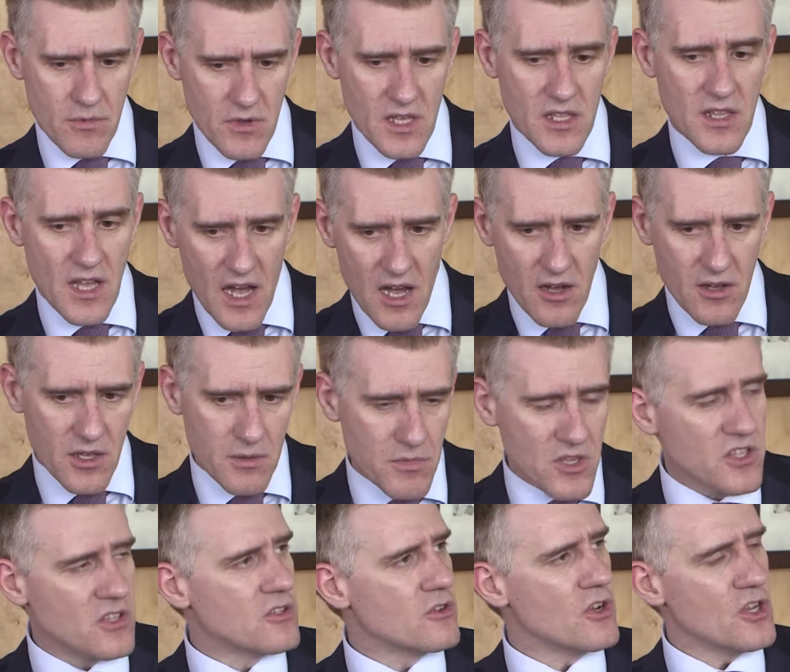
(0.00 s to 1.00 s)
in our
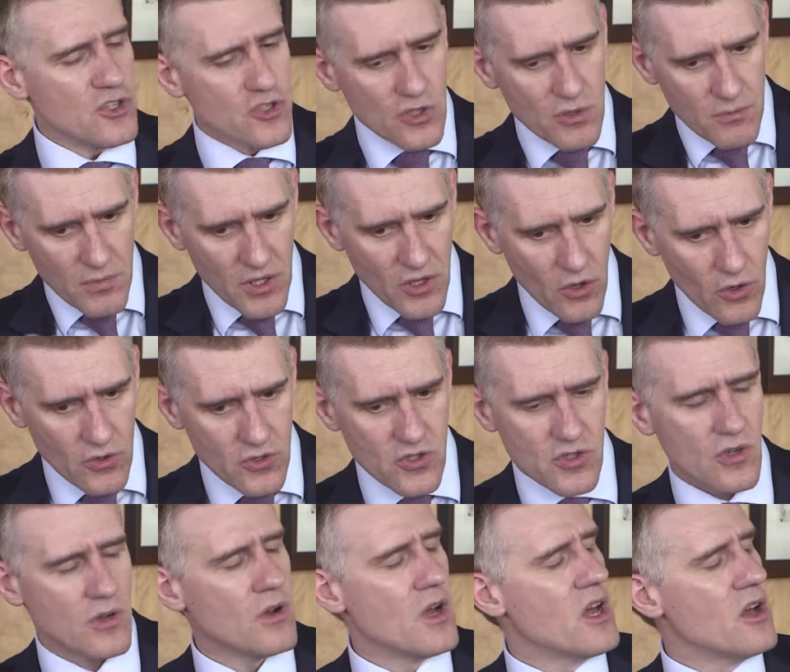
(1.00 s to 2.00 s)
immediate region, but
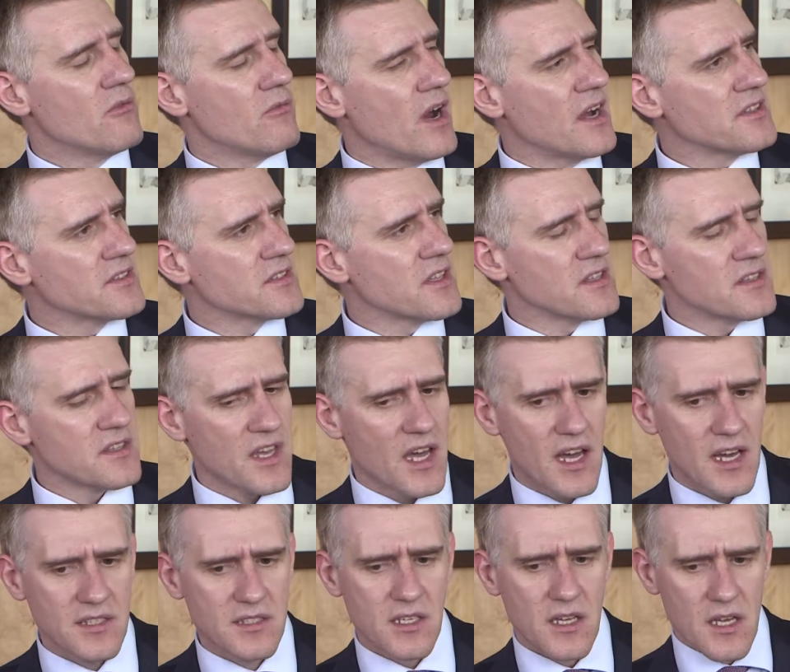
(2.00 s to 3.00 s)
also wider than
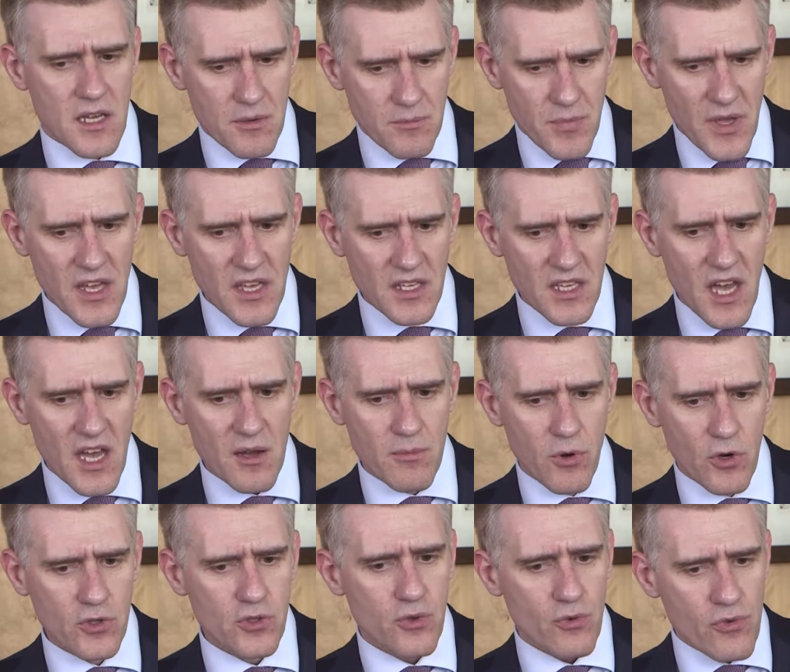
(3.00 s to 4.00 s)
that, being
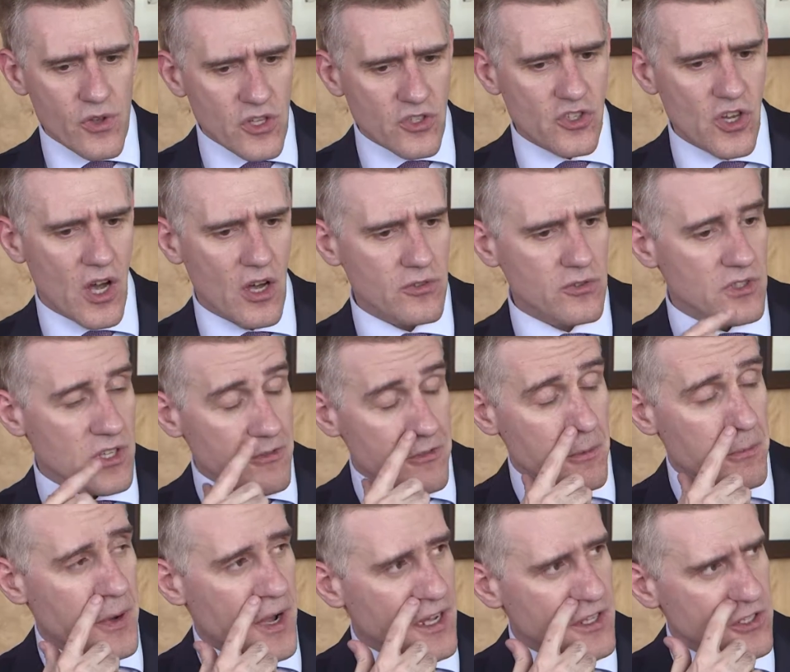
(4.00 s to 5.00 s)
able to reach out to
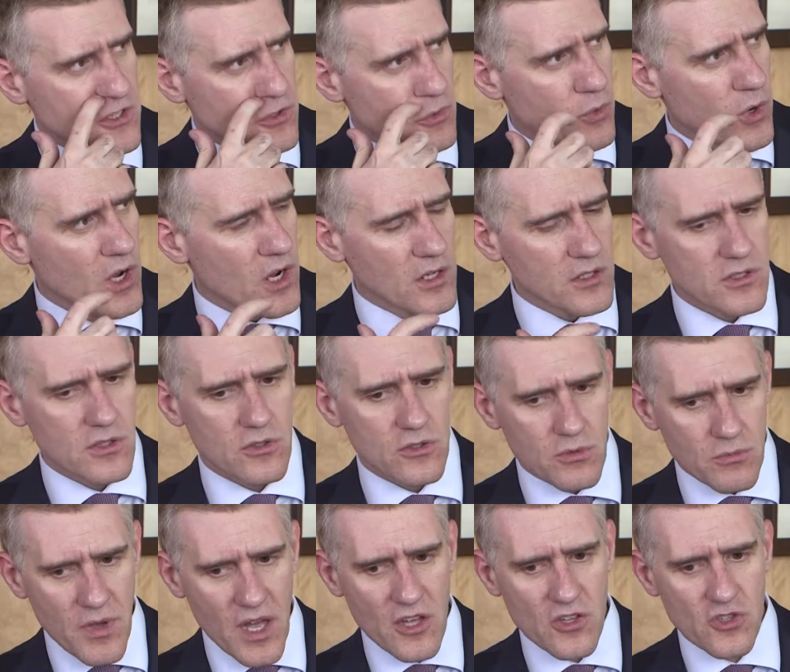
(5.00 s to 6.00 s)
different parts of the world to
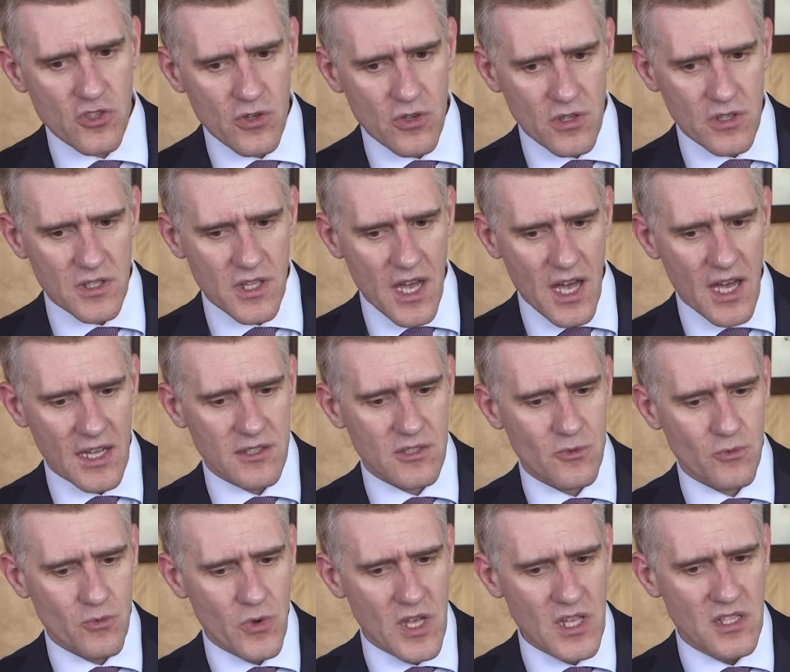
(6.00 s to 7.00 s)
make sure that
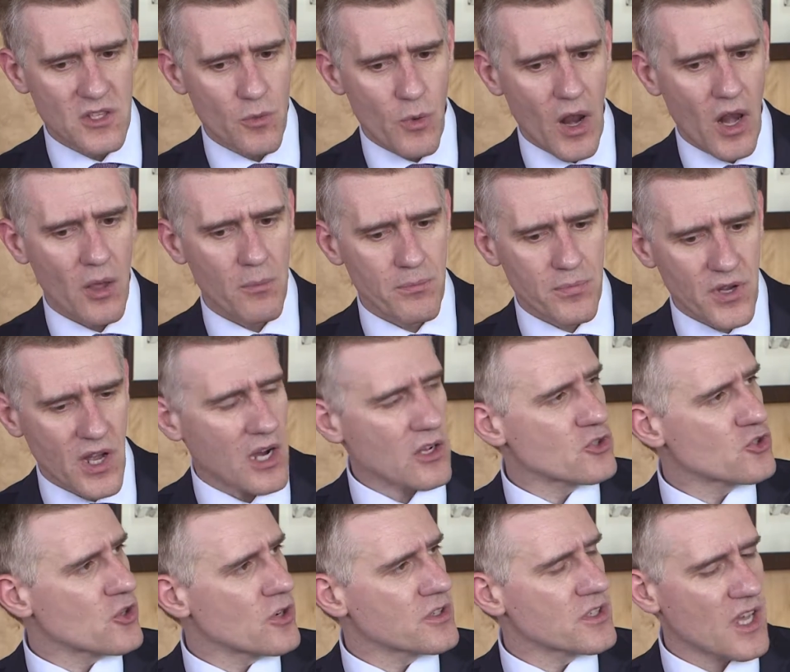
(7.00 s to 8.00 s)
we develop
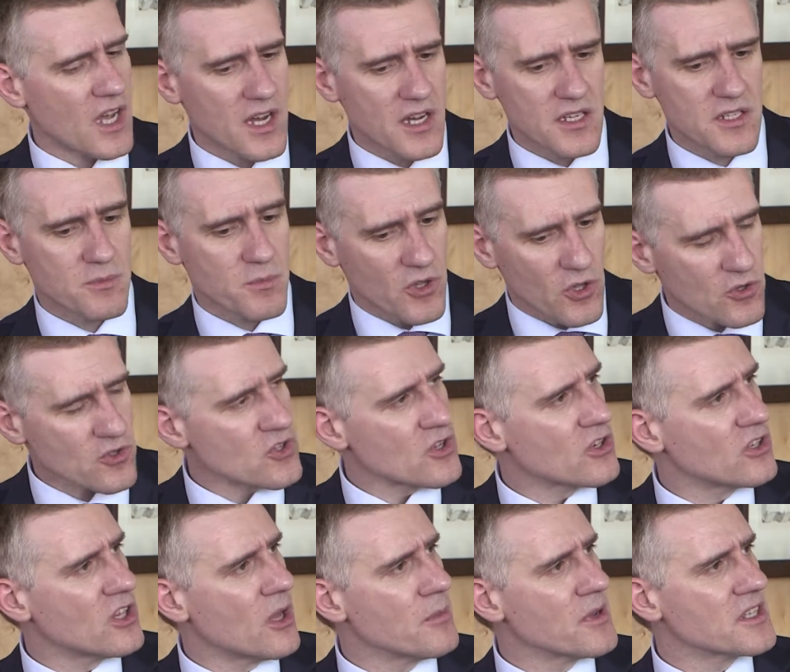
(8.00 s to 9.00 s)
cultural ties, but also
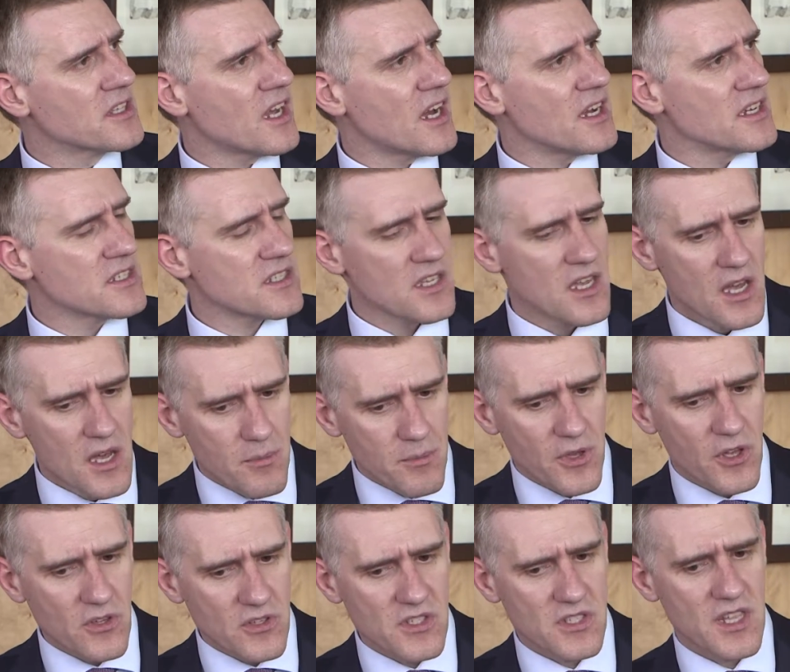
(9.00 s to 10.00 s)
economic ties,
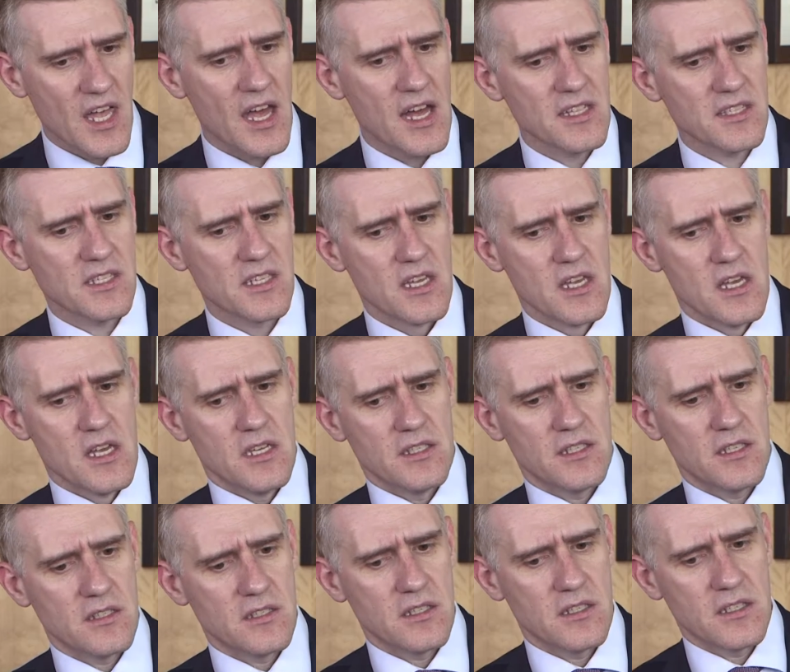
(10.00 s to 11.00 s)
because that's
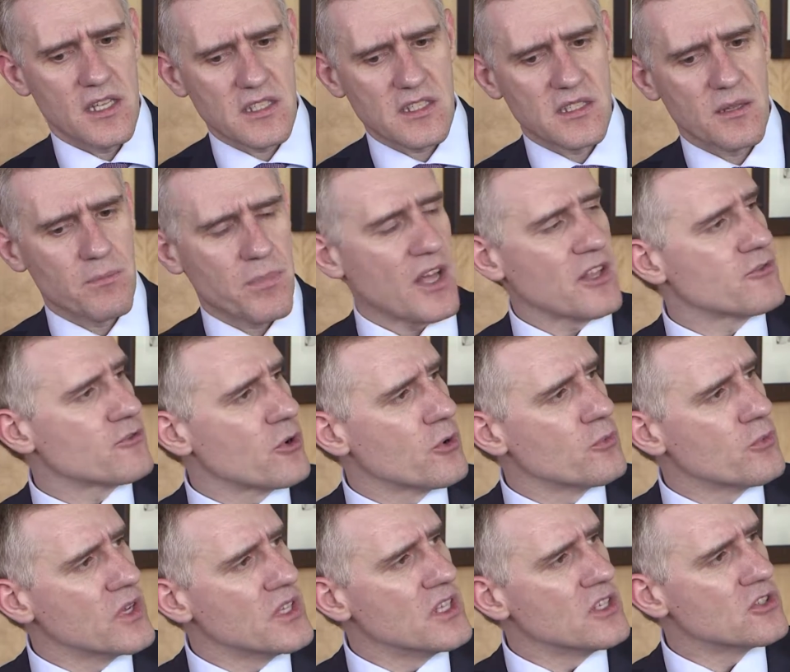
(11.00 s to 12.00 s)
the platform
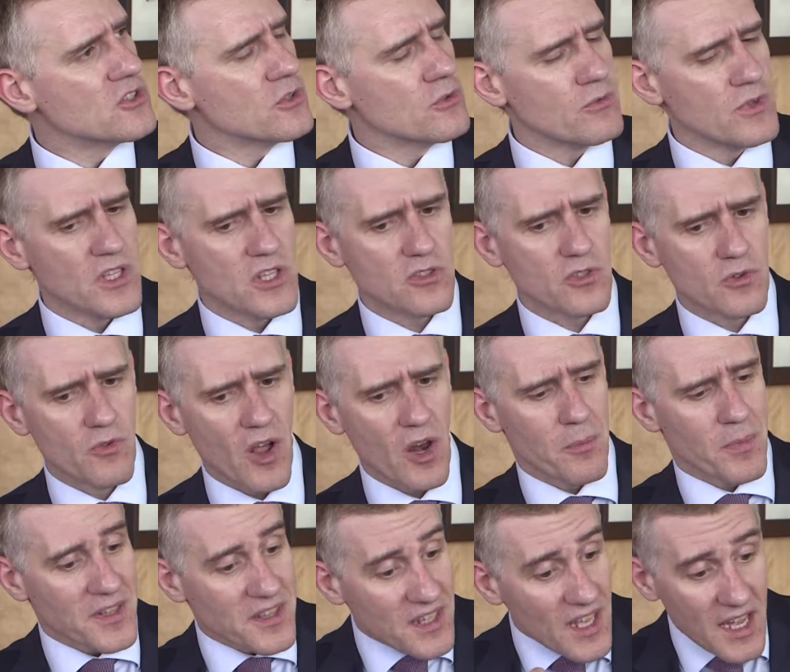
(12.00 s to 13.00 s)
we need to
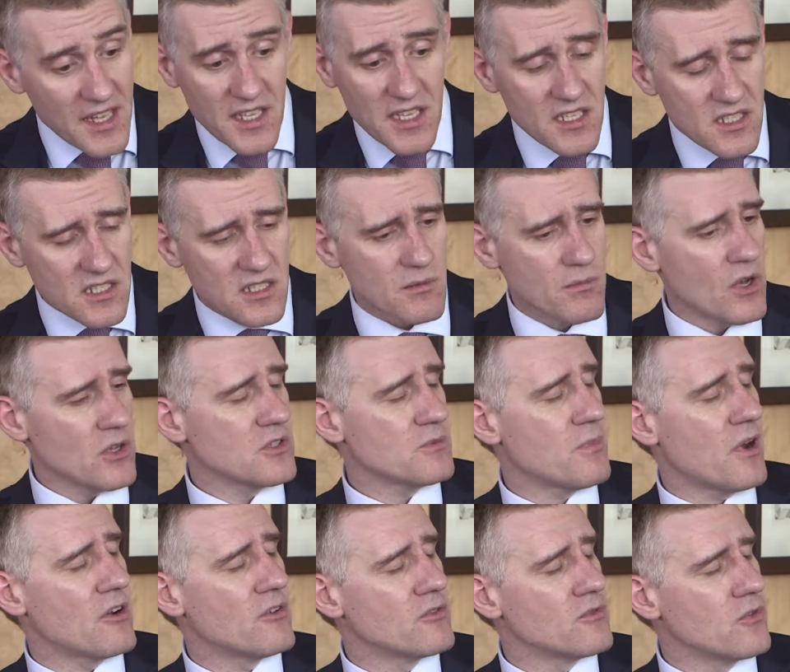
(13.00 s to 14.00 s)
develop, and that is the most
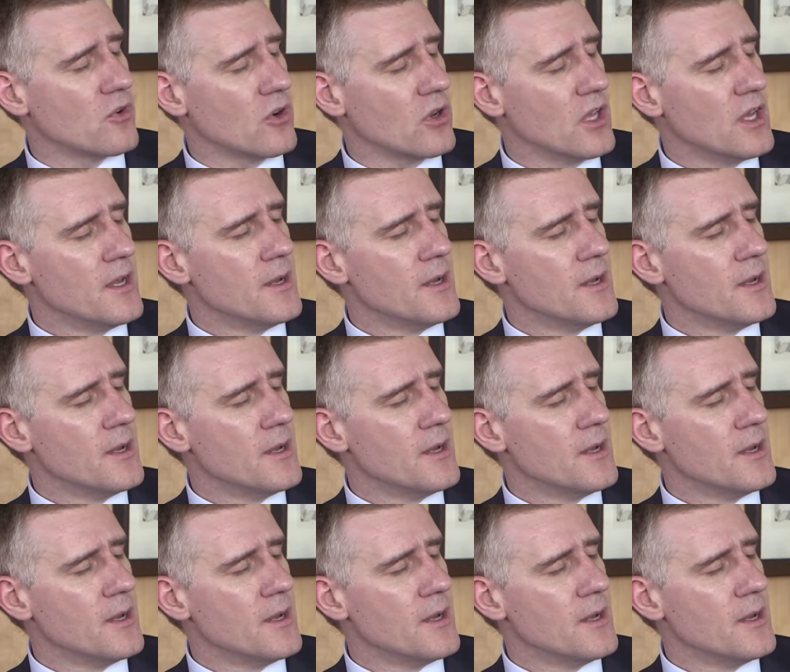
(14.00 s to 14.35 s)
powerful